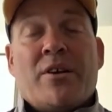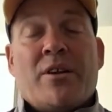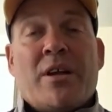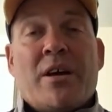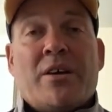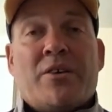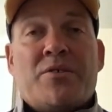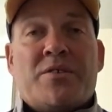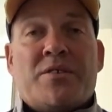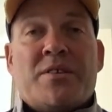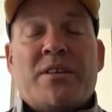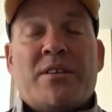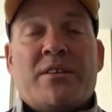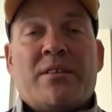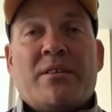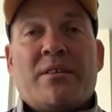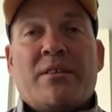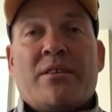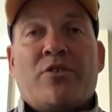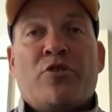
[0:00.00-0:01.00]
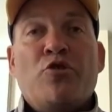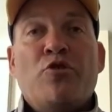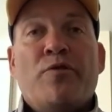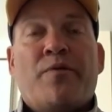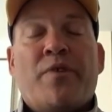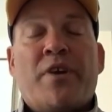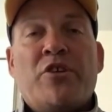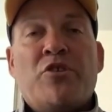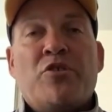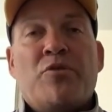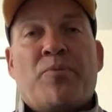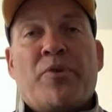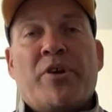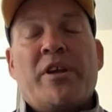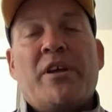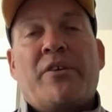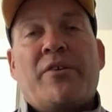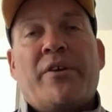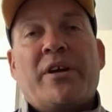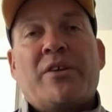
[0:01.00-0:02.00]
like you said, a new venue,
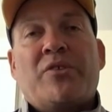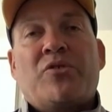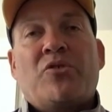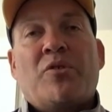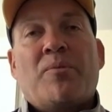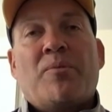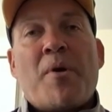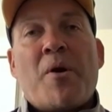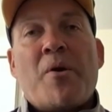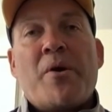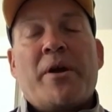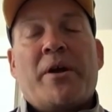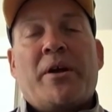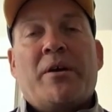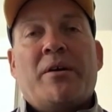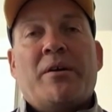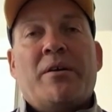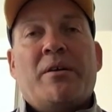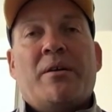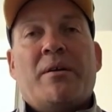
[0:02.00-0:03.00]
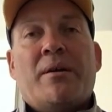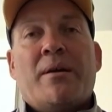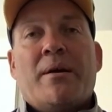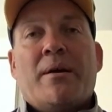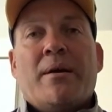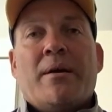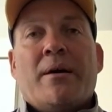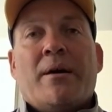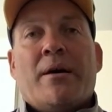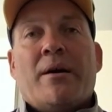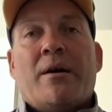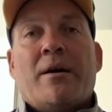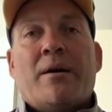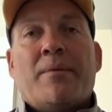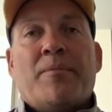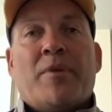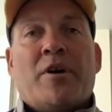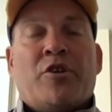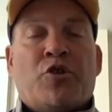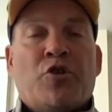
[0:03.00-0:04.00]
bringing cricket to America.
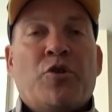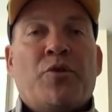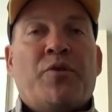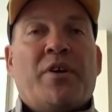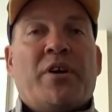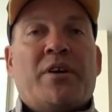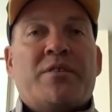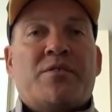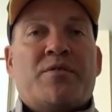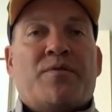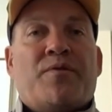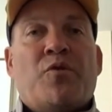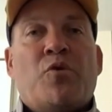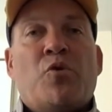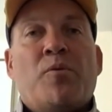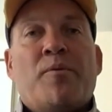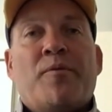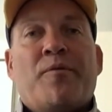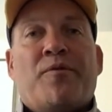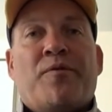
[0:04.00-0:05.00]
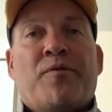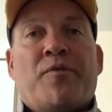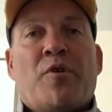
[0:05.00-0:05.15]
Um, I do think it's a form of,